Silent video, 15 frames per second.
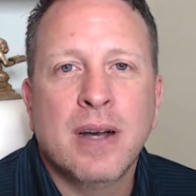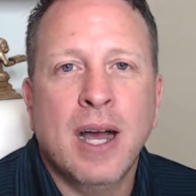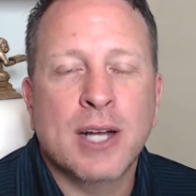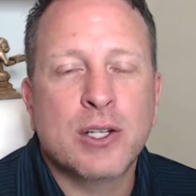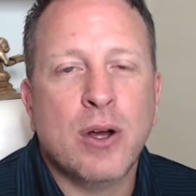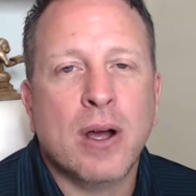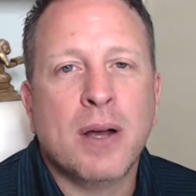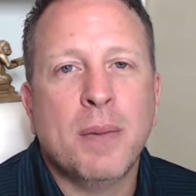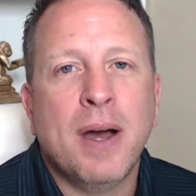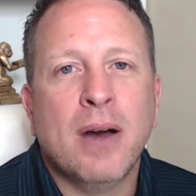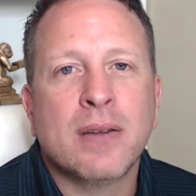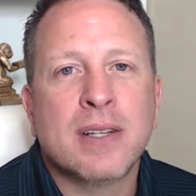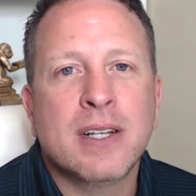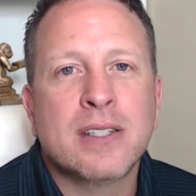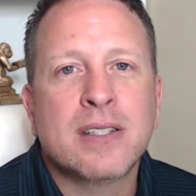I talk
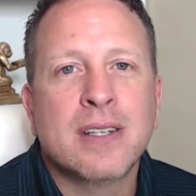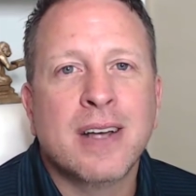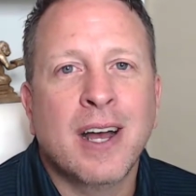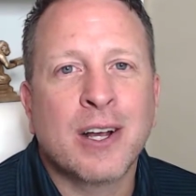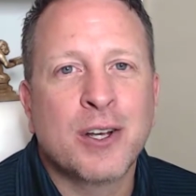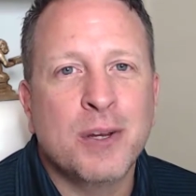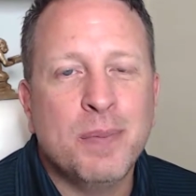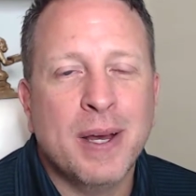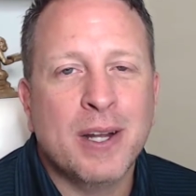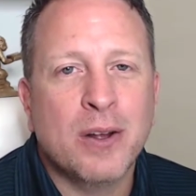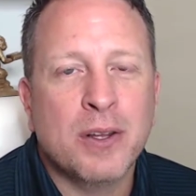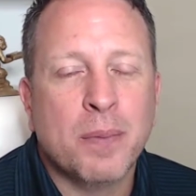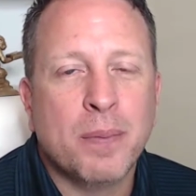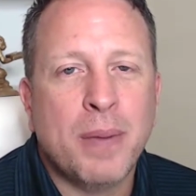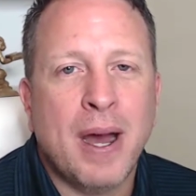about this a good bit
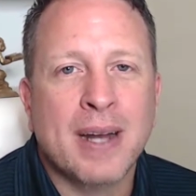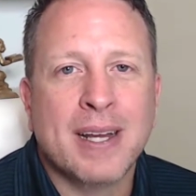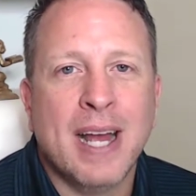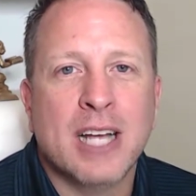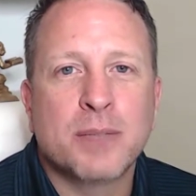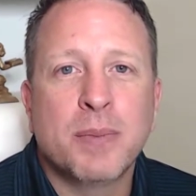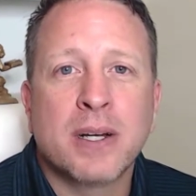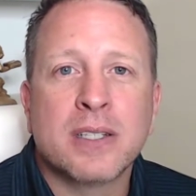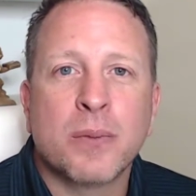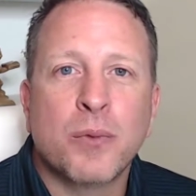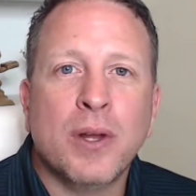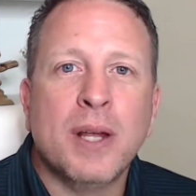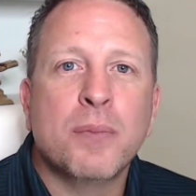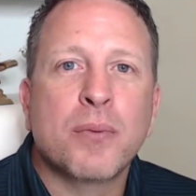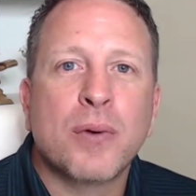on the podcast because I'm
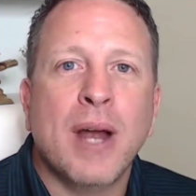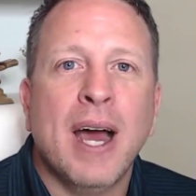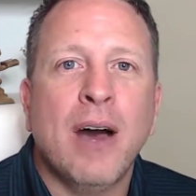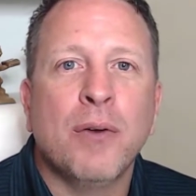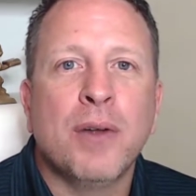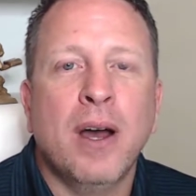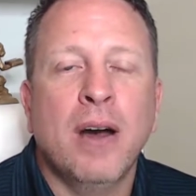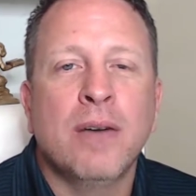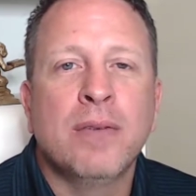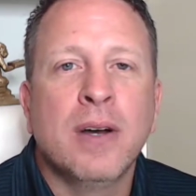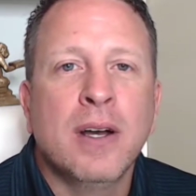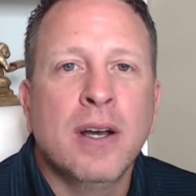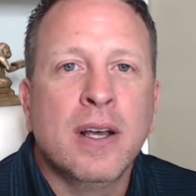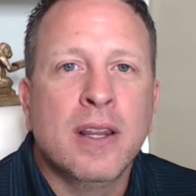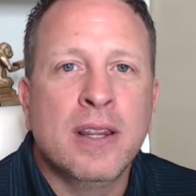really proud of
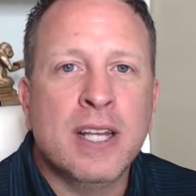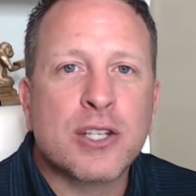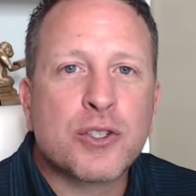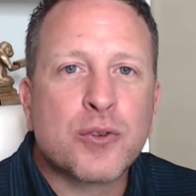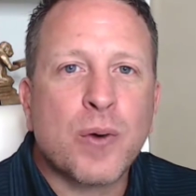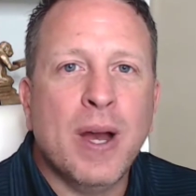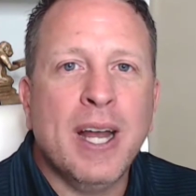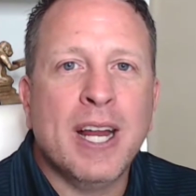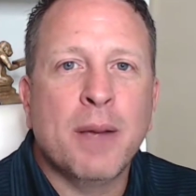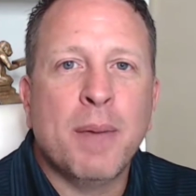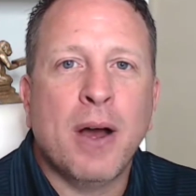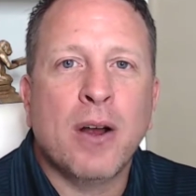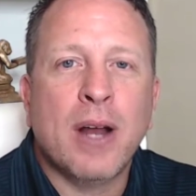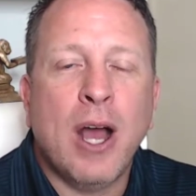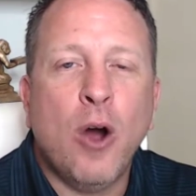this training
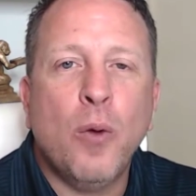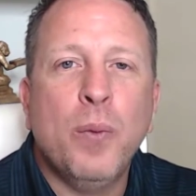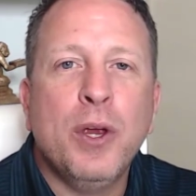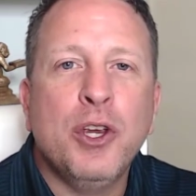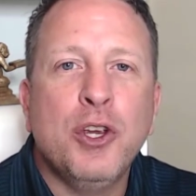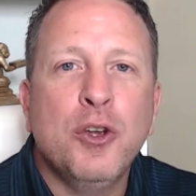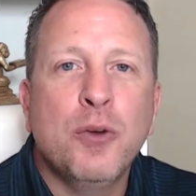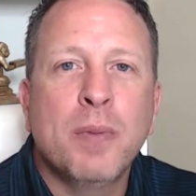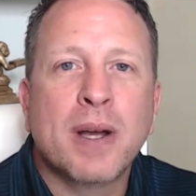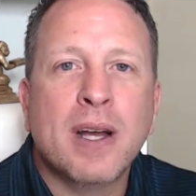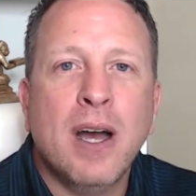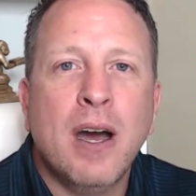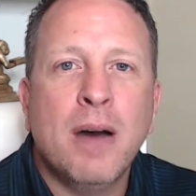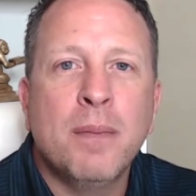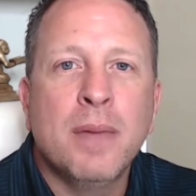about helping you
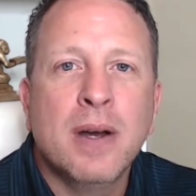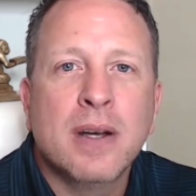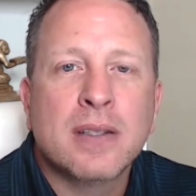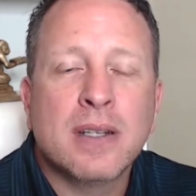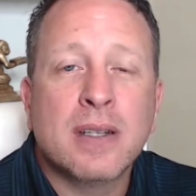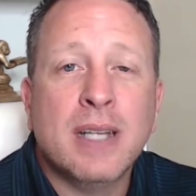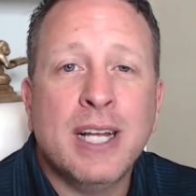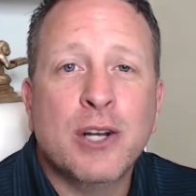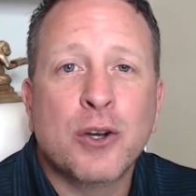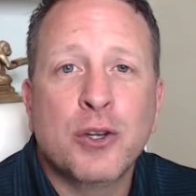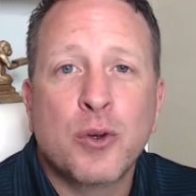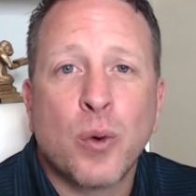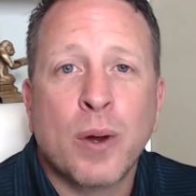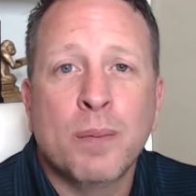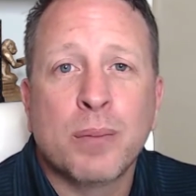become the leader
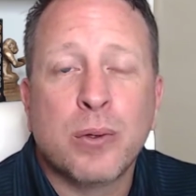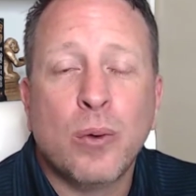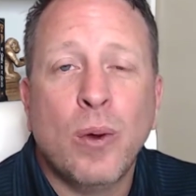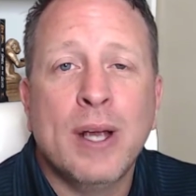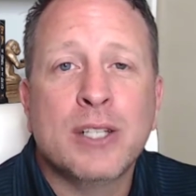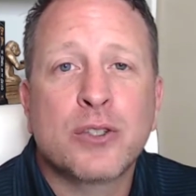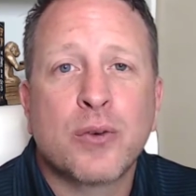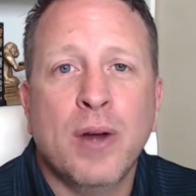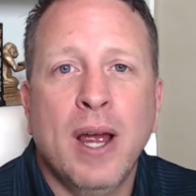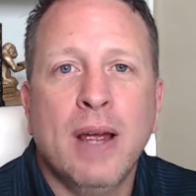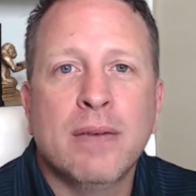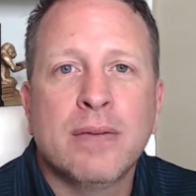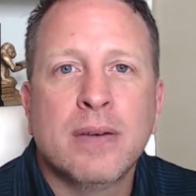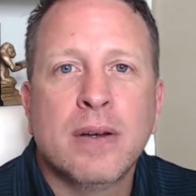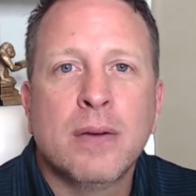your employees
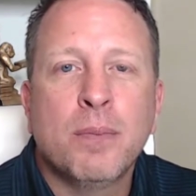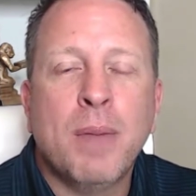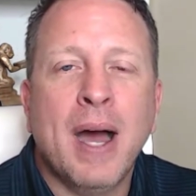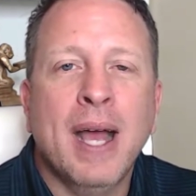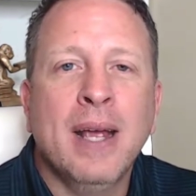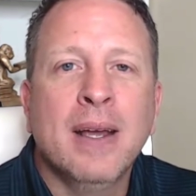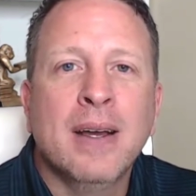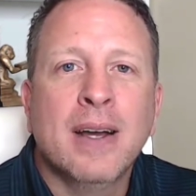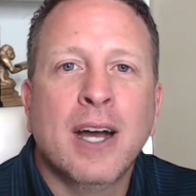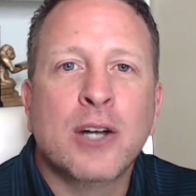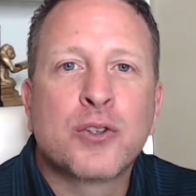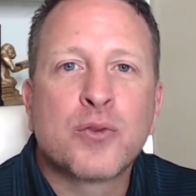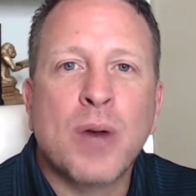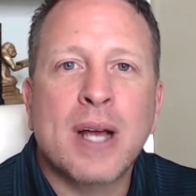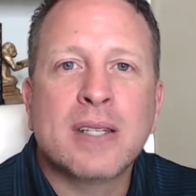crave, by
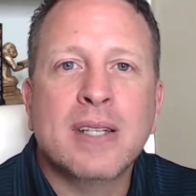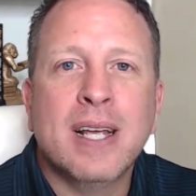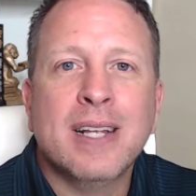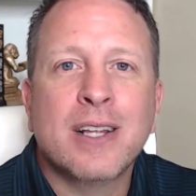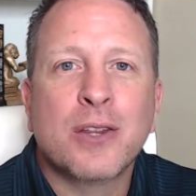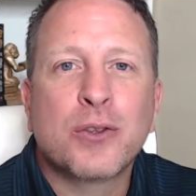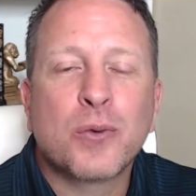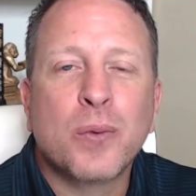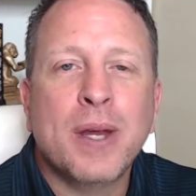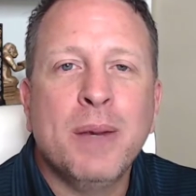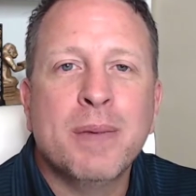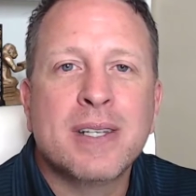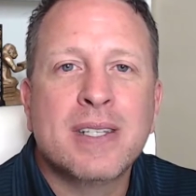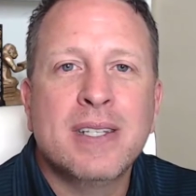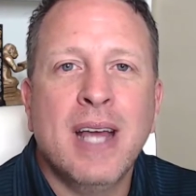addressing the three
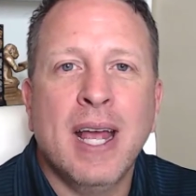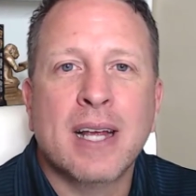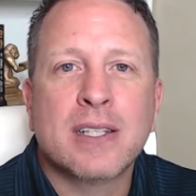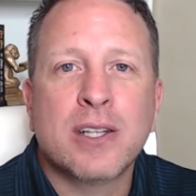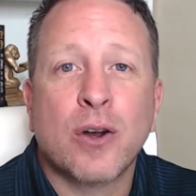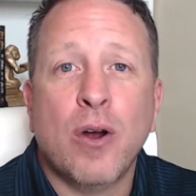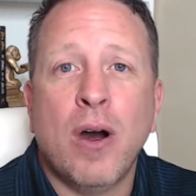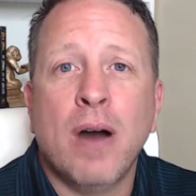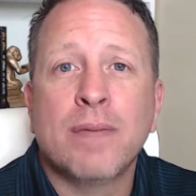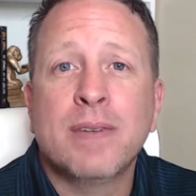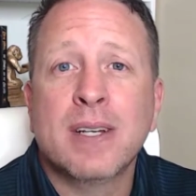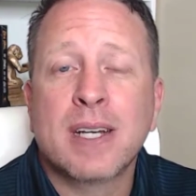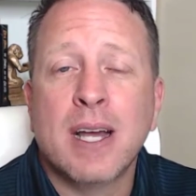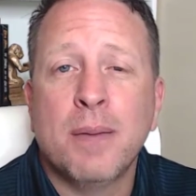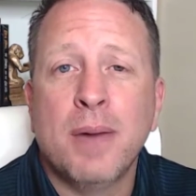mistakes that are
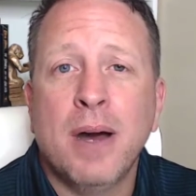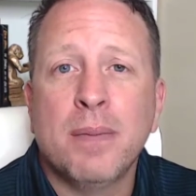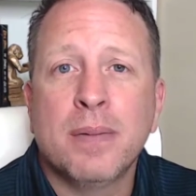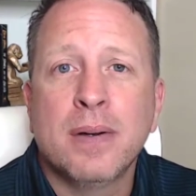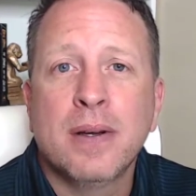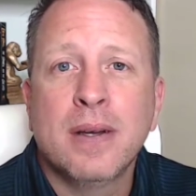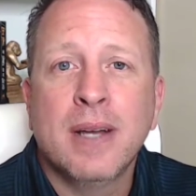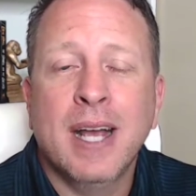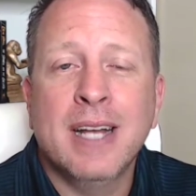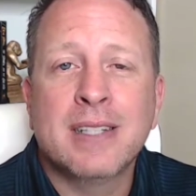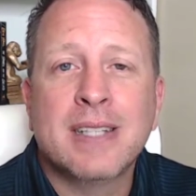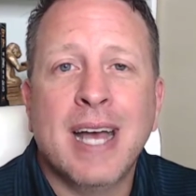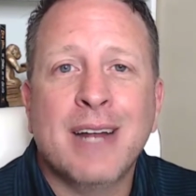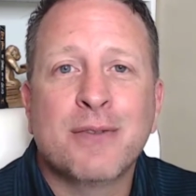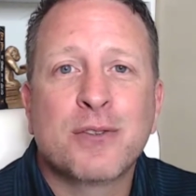often come up
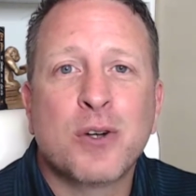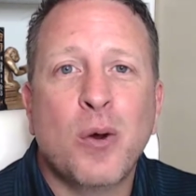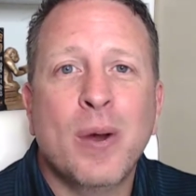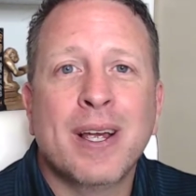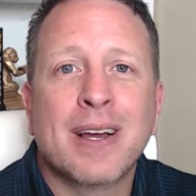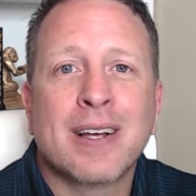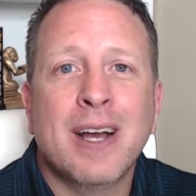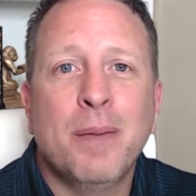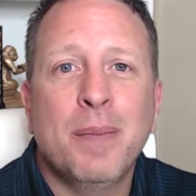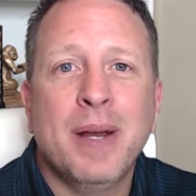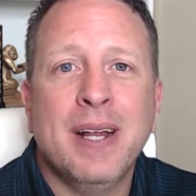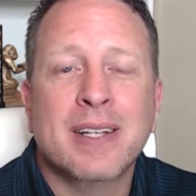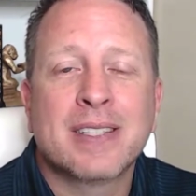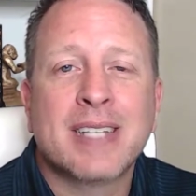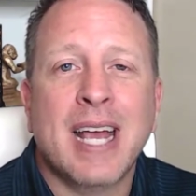inside of growing a
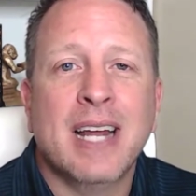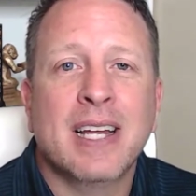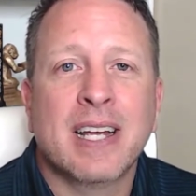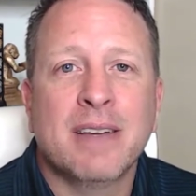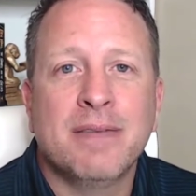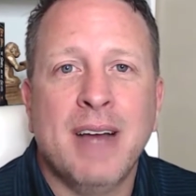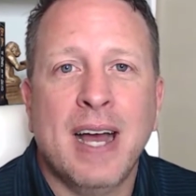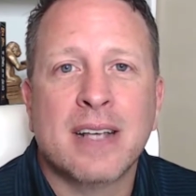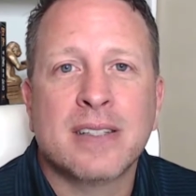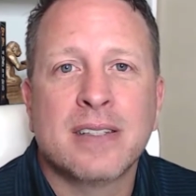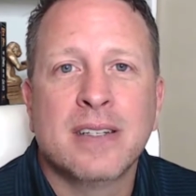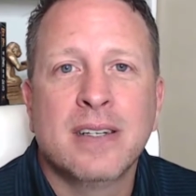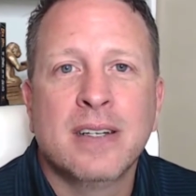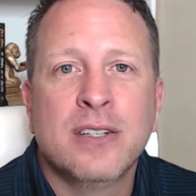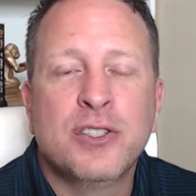company and scaling it fast.
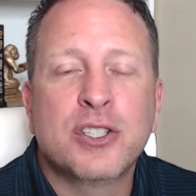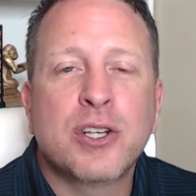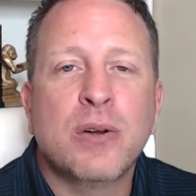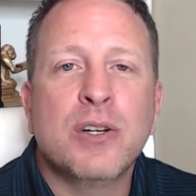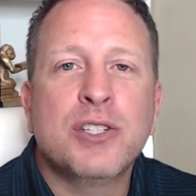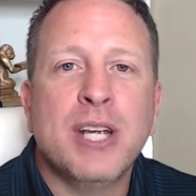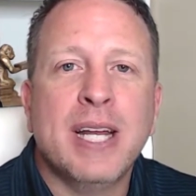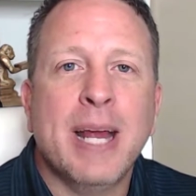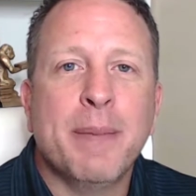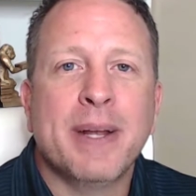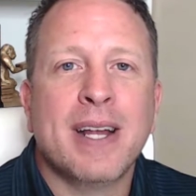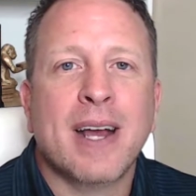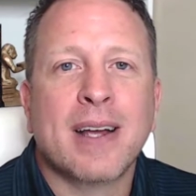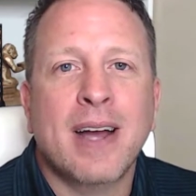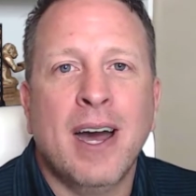Just go to
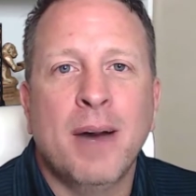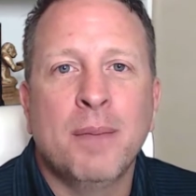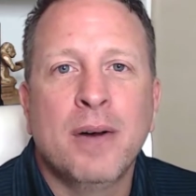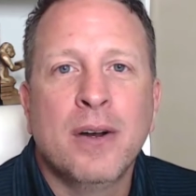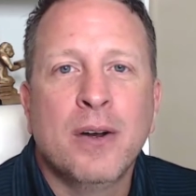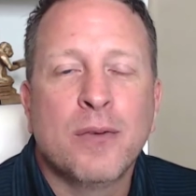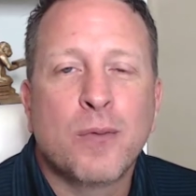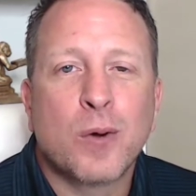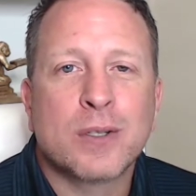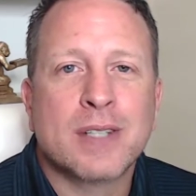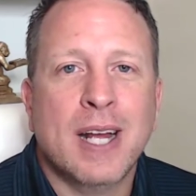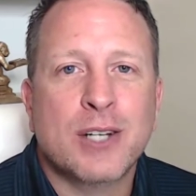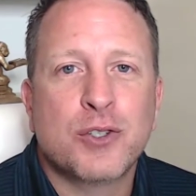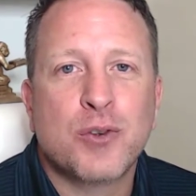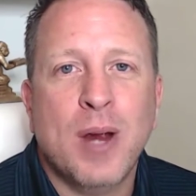genehammett.com forward
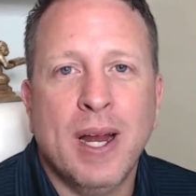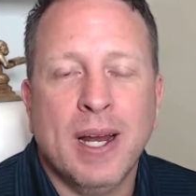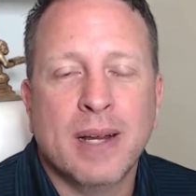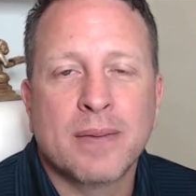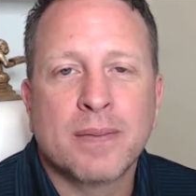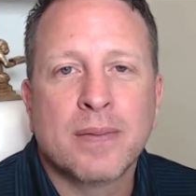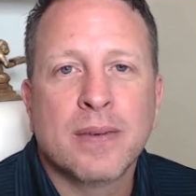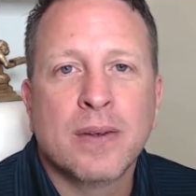slash training.